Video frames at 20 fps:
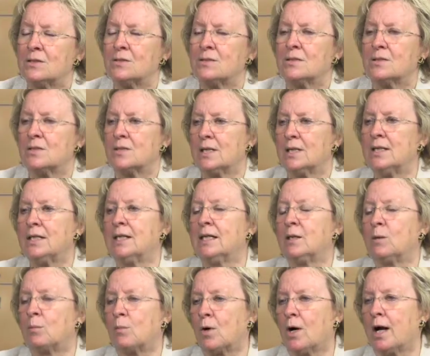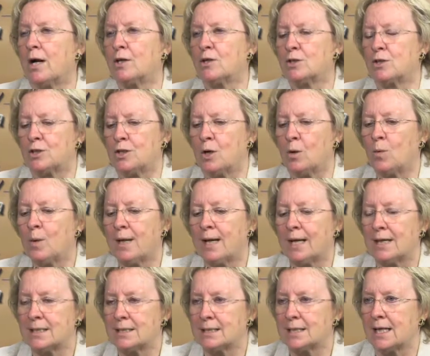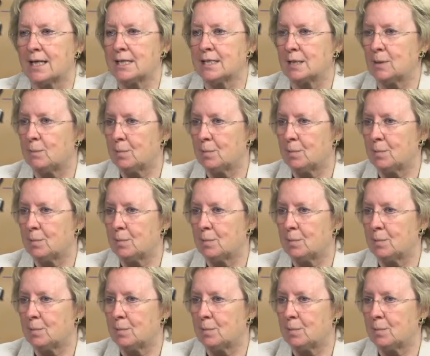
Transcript: Cindy, in a prior show, we had Stacy